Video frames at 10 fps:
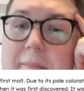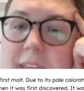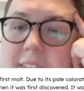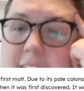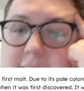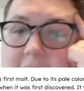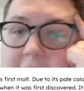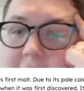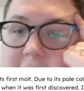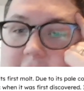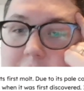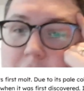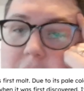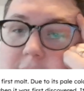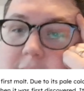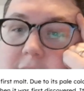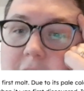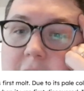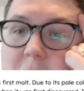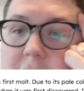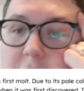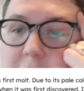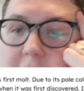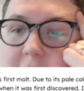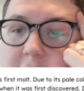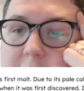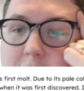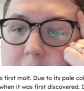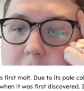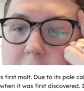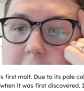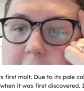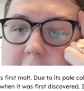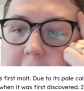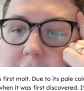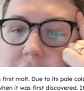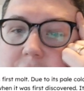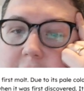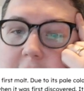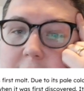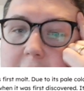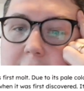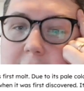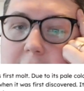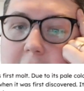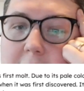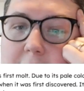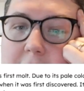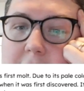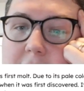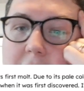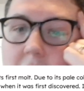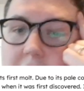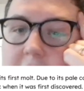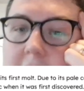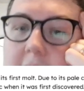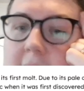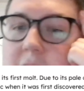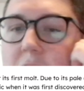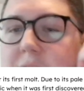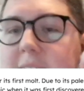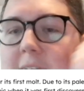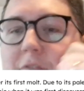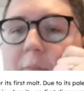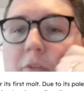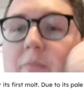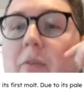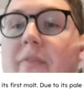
In this state, it is difficult to discern what species of bulborb any given juvenile may be by appearance alone. It is only after a bulborb's